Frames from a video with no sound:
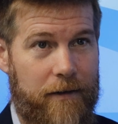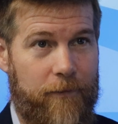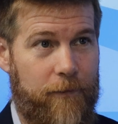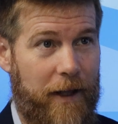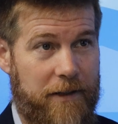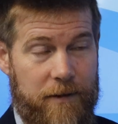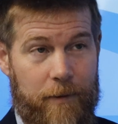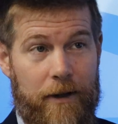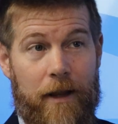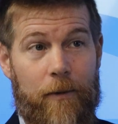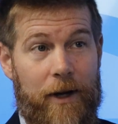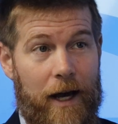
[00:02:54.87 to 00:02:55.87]
the
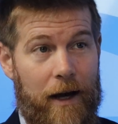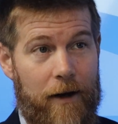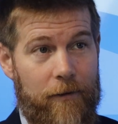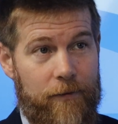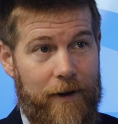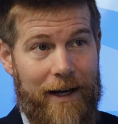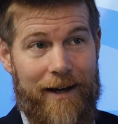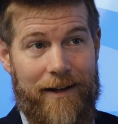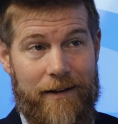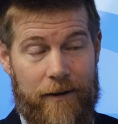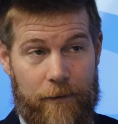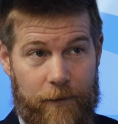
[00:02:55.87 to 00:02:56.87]
flexibility that we have
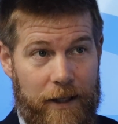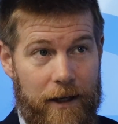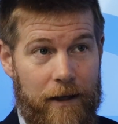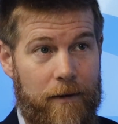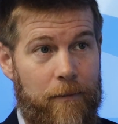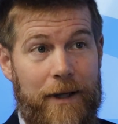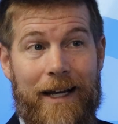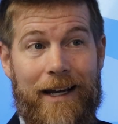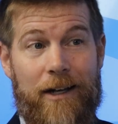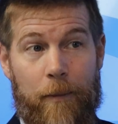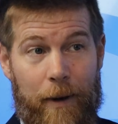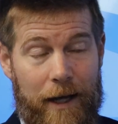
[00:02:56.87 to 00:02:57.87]
at Avidian being
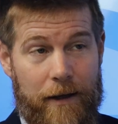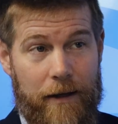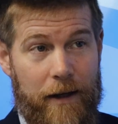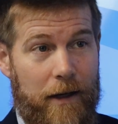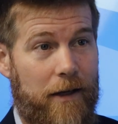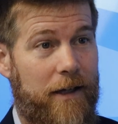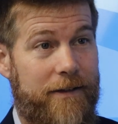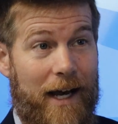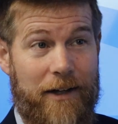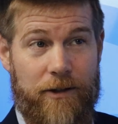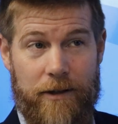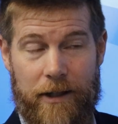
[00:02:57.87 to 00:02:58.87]
independent is
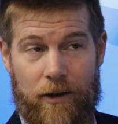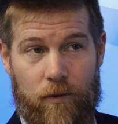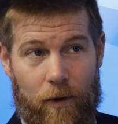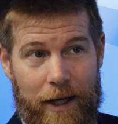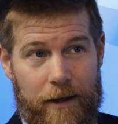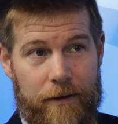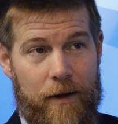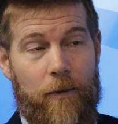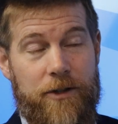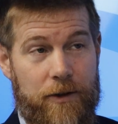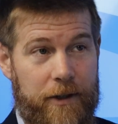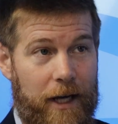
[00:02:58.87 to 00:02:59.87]
actually greater than what you'll